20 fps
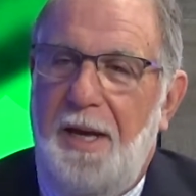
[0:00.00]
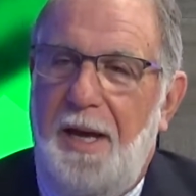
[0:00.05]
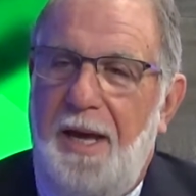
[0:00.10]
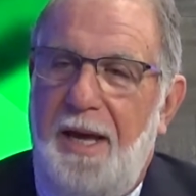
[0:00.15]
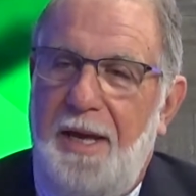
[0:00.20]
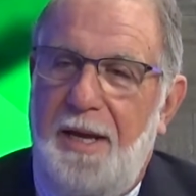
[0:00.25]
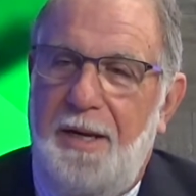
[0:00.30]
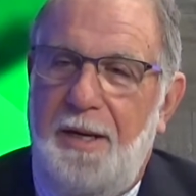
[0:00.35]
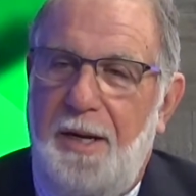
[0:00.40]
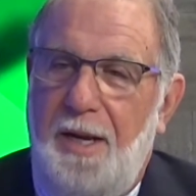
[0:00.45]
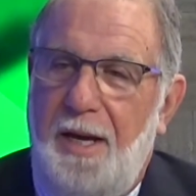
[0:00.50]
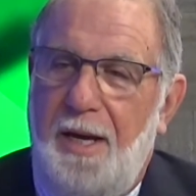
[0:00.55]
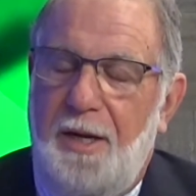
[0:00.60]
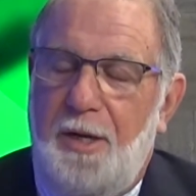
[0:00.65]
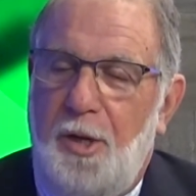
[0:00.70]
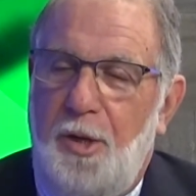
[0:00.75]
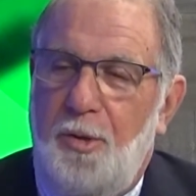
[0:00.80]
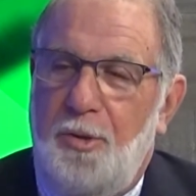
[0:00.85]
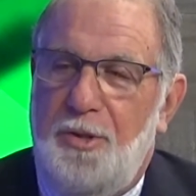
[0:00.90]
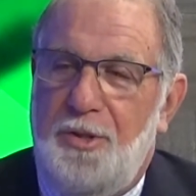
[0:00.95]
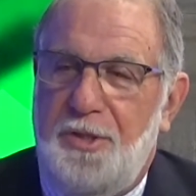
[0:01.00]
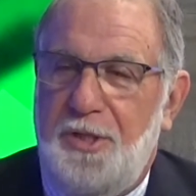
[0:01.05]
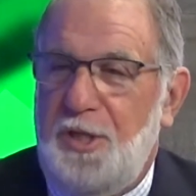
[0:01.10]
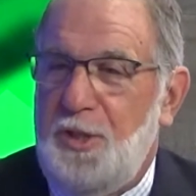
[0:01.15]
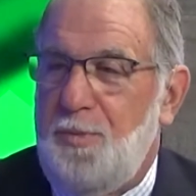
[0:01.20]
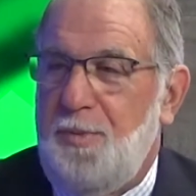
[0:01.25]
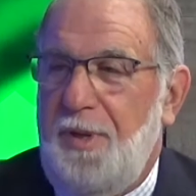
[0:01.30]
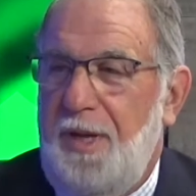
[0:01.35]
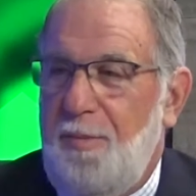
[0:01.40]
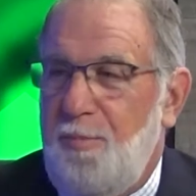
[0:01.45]
And can you just
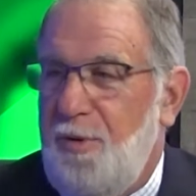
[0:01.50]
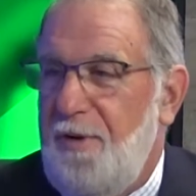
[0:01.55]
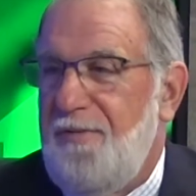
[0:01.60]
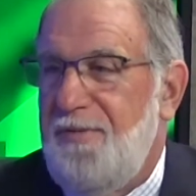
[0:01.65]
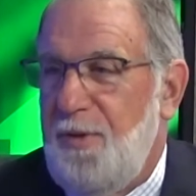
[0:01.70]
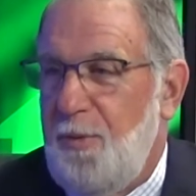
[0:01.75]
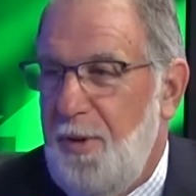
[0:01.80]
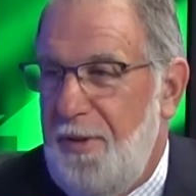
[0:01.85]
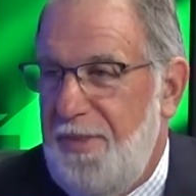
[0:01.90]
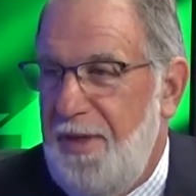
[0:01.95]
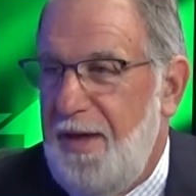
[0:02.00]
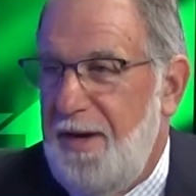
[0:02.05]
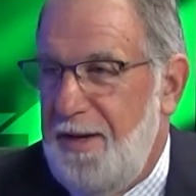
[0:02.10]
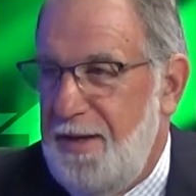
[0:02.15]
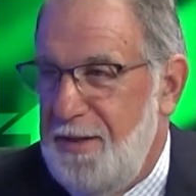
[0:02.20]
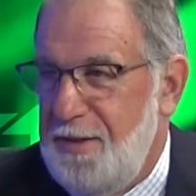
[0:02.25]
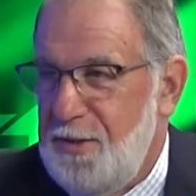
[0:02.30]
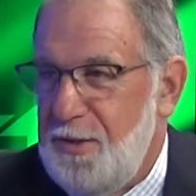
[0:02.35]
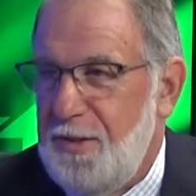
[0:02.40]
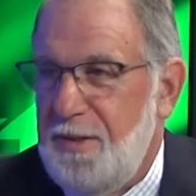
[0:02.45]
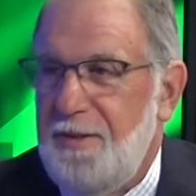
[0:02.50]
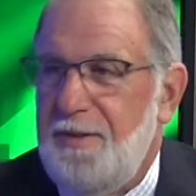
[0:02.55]
explain briefly what that is?